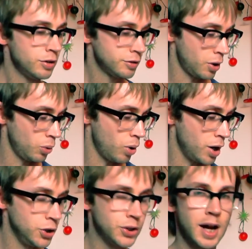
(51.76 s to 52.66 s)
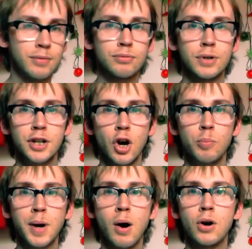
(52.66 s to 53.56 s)
So you can have
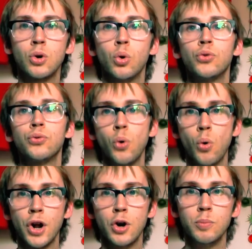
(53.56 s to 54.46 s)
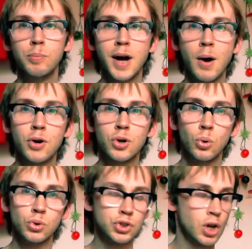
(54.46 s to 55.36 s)
three-note power chords, four-note power
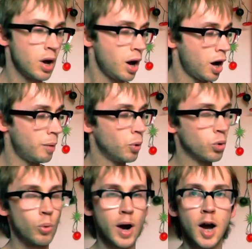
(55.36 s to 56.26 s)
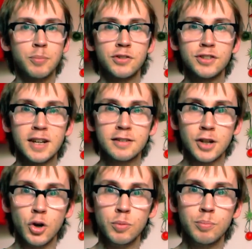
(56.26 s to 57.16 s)
chords, all the way up to
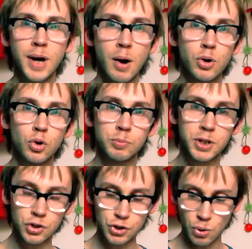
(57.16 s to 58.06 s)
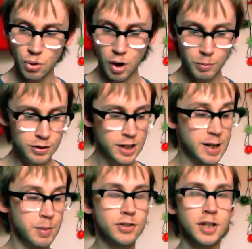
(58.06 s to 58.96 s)
six-note power chords, because you're obviously
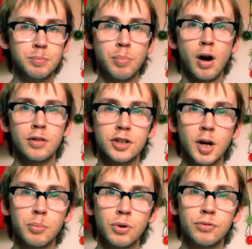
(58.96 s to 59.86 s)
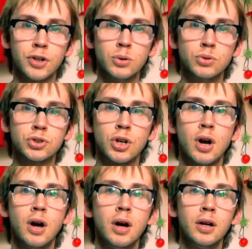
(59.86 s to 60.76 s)
limited by the number of notes
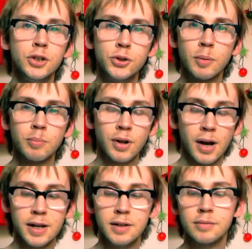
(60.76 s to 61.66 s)
you can play